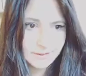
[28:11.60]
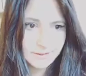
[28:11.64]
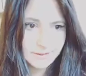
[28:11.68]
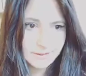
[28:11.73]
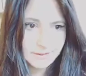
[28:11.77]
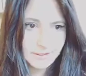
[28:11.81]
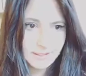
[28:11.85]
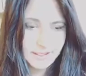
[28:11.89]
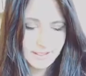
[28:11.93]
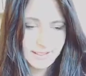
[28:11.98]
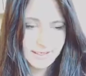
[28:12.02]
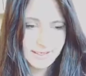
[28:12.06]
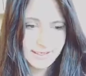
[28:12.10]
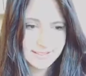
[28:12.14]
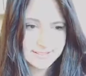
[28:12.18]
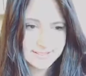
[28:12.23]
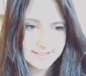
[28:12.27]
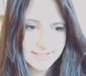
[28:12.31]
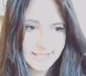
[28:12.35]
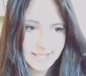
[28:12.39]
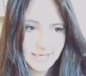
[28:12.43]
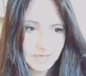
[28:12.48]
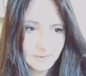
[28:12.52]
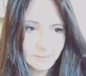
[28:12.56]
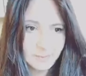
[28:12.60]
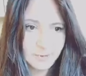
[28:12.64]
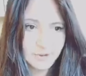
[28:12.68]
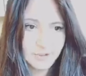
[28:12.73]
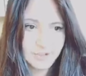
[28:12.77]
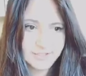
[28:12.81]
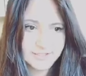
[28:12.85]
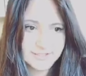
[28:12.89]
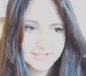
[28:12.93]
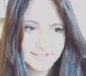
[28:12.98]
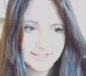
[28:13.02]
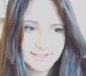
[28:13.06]
Unless they are
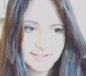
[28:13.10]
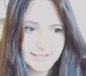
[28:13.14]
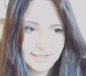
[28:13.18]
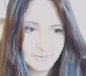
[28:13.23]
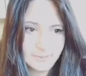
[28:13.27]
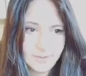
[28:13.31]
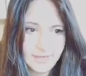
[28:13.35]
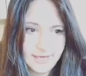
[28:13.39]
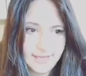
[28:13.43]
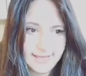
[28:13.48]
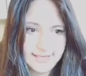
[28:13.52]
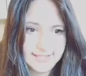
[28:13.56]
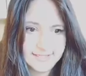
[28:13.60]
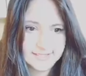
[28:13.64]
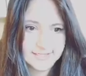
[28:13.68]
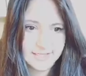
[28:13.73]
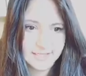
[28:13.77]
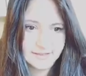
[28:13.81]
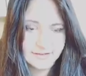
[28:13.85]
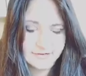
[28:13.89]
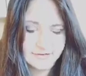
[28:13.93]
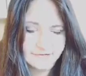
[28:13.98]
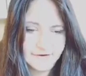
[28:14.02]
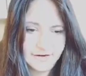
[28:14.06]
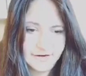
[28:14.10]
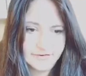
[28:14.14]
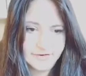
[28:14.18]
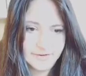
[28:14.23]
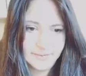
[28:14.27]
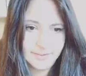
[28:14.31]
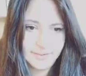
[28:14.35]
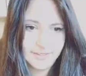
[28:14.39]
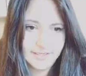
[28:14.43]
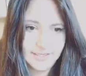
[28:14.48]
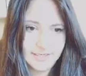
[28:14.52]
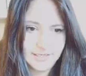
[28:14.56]
put in their place at the very
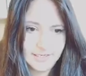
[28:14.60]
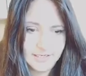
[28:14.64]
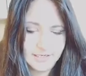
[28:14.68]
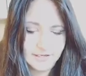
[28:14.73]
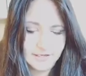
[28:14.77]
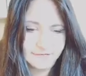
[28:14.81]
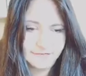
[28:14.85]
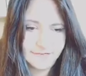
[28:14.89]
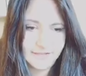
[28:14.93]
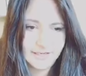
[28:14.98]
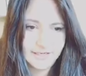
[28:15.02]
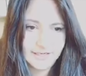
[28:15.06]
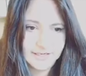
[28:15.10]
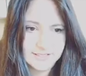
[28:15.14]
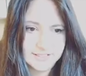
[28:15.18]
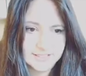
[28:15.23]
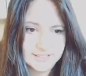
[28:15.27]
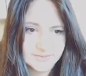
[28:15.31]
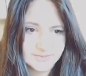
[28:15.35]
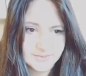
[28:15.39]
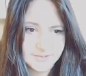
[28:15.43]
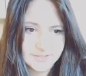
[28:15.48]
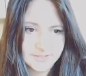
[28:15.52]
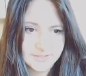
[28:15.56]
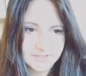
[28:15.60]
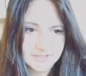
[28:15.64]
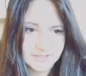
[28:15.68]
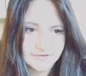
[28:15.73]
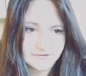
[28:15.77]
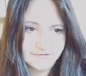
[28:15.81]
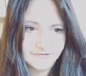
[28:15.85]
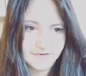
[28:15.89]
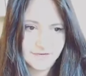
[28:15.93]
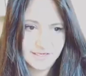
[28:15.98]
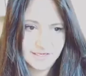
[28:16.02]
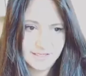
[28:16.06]
beginning of their conspiracy
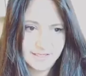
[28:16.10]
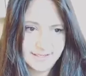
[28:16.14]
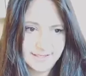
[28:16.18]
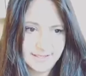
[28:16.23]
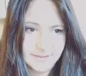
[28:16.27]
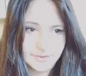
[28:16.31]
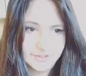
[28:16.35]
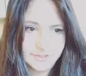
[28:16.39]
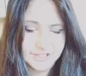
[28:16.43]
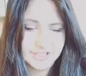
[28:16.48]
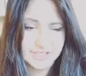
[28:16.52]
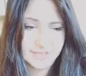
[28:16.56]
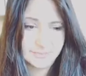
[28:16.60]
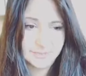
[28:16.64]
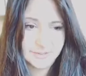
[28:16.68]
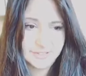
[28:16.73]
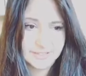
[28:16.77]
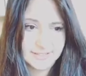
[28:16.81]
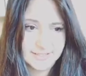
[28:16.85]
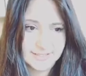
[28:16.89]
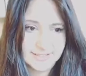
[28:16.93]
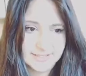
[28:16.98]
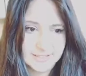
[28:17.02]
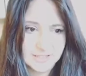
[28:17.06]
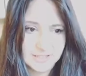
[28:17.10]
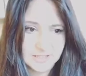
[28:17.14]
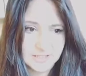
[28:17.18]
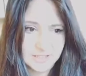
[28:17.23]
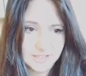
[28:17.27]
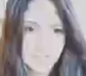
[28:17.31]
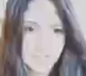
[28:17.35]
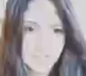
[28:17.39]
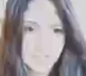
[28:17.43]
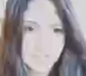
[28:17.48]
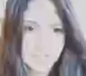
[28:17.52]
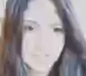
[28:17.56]
and fitna, they would jeopardize the
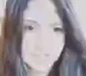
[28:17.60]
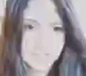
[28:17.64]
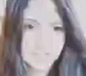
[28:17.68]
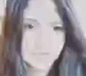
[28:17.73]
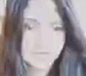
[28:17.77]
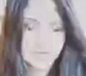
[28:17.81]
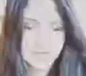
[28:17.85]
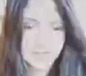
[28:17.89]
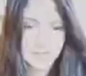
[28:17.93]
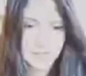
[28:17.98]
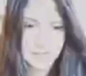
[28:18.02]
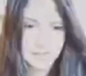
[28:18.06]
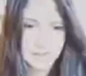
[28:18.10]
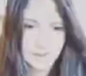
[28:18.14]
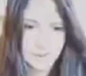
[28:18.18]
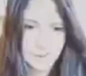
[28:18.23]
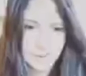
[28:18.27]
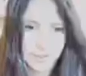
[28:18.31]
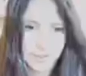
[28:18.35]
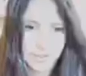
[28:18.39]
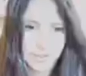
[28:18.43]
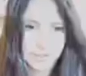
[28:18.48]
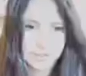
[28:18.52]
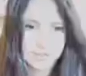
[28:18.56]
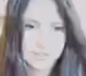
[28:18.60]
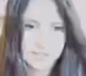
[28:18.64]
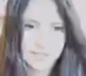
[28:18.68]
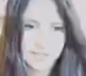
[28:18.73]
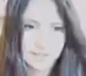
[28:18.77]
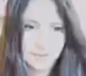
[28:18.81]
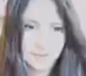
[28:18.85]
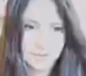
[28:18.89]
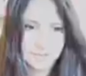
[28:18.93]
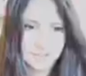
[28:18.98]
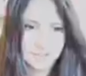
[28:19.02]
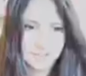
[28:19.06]
security of the whole world. They
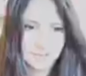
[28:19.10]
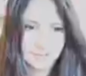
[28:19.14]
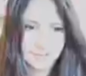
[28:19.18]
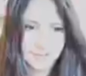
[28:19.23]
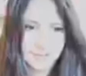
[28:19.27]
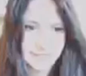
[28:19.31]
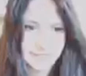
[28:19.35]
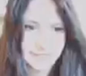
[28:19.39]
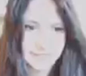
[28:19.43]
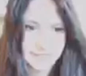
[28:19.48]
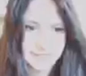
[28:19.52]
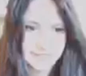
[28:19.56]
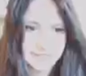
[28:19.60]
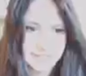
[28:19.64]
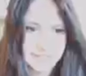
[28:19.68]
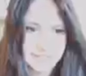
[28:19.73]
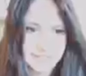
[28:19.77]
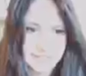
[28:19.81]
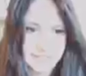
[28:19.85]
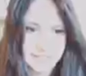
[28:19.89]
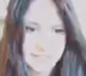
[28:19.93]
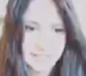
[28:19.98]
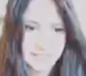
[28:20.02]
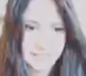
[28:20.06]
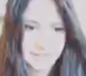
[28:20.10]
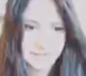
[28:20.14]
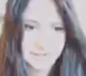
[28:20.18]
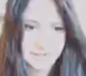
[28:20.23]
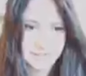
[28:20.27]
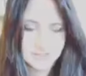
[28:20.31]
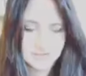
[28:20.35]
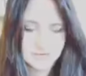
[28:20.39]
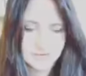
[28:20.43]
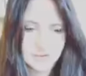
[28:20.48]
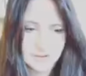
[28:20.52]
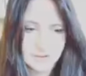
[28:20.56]
would jeopardize the
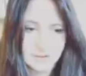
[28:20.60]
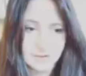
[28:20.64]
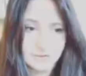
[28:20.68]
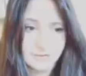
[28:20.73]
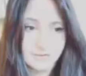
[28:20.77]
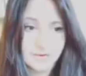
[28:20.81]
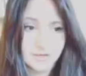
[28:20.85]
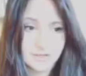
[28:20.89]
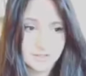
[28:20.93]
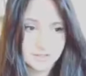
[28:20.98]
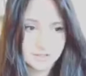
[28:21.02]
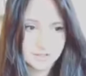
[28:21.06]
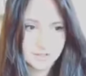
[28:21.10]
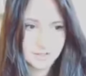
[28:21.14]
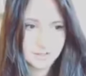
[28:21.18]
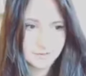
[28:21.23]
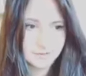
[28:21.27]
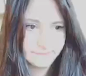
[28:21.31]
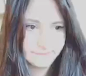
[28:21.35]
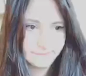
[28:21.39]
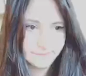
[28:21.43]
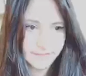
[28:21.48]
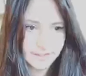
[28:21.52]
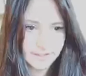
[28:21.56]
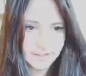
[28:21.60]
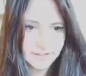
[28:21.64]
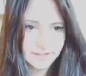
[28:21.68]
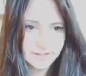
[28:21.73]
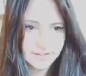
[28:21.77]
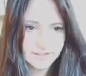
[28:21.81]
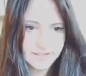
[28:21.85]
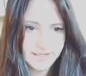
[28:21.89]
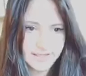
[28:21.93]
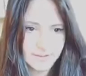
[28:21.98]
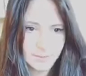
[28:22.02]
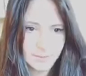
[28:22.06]
security of the whole region.
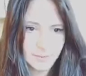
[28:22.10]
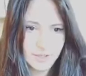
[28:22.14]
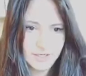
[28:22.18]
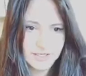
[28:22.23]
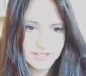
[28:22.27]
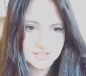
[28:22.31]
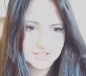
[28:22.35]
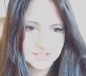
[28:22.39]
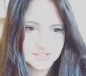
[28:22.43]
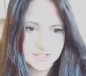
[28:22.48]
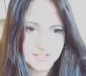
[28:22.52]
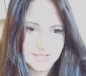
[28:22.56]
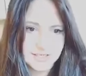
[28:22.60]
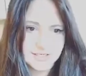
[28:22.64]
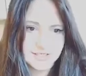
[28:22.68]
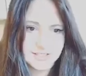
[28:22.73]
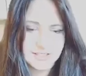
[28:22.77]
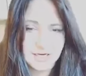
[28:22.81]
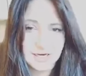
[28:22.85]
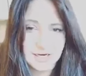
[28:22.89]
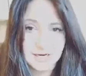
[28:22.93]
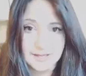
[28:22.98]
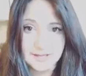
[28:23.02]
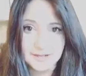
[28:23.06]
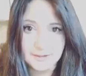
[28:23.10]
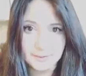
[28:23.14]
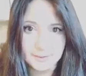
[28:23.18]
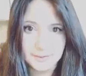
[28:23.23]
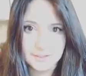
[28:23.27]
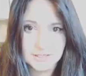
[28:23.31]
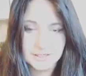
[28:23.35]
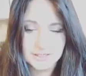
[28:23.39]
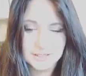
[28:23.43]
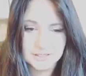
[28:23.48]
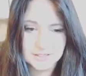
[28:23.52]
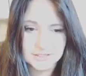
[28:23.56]
They want the entire
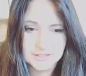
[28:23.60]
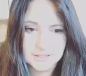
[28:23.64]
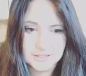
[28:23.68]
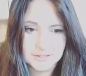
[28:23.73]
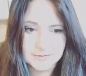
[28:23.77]
world.